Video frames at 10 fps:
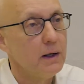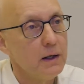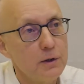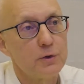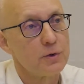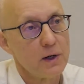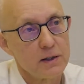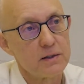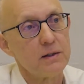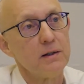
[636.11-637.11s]

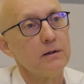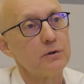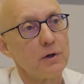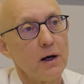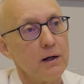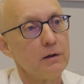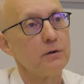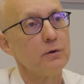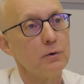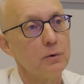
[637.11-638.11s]
interest in trying
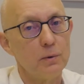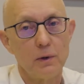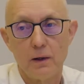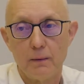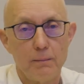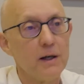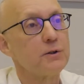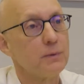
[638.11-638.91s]
to mess